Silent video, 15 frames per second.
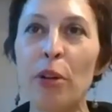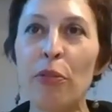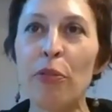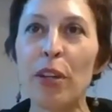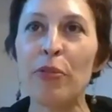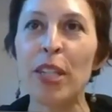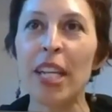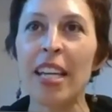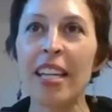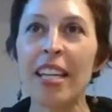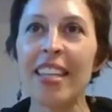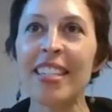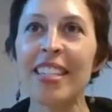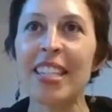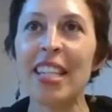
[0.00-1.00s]

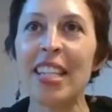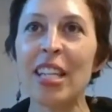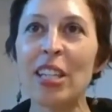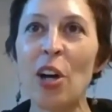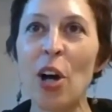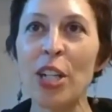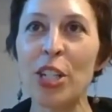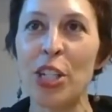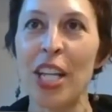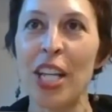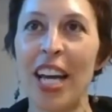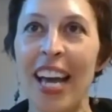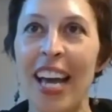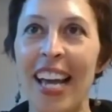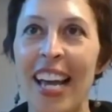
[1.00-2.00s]
15th is the launch
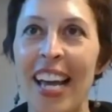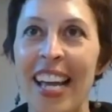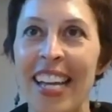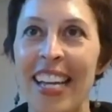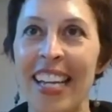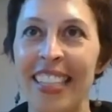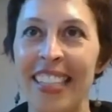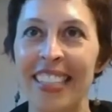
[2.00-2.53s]
day.